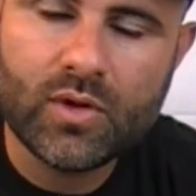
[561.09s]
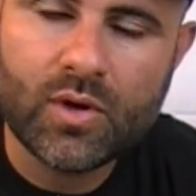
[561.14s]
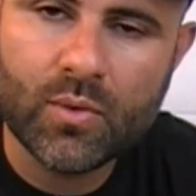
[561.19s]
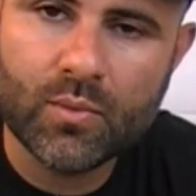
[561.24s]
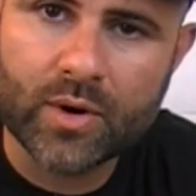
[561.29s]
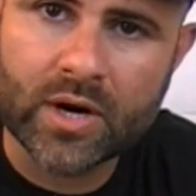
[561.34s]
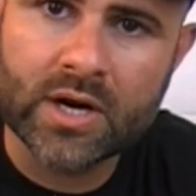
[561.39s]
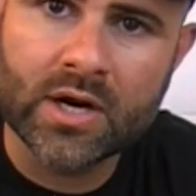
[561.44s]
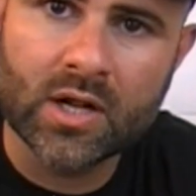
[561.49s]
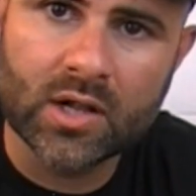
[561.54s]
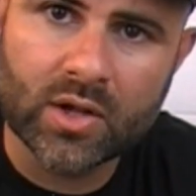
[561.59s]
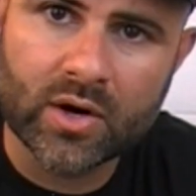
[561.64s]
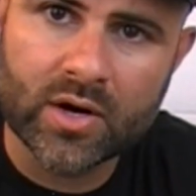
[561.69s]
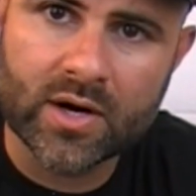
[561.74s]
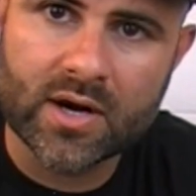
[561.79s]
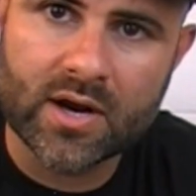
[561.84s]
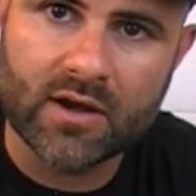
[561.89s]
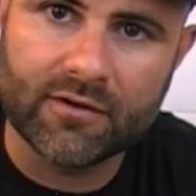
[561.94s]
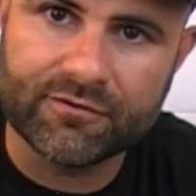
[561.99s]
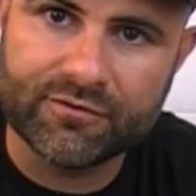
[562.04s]
we're going to
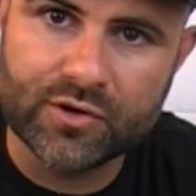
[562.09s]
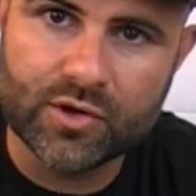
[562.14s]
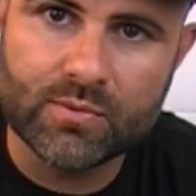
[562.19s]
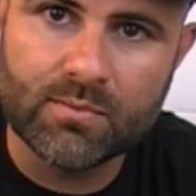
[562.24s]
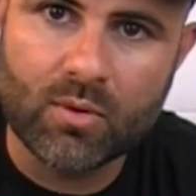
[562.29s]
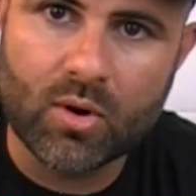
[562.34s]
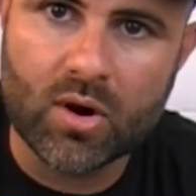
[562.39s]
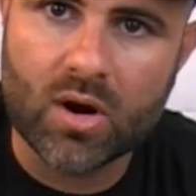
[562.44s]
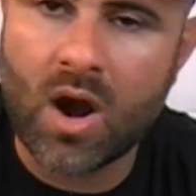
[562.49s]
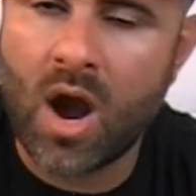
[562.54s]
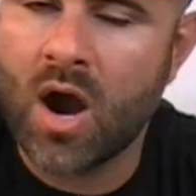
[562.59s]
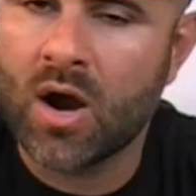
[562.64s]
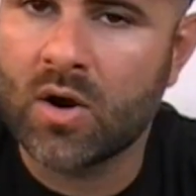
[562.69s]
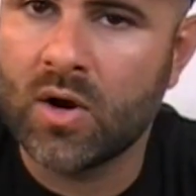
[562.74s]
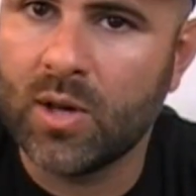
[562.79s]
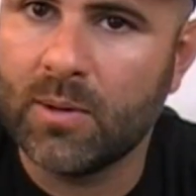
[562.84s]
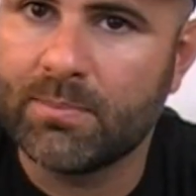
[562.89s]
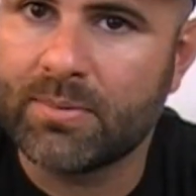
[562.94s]
learn a few more R.L.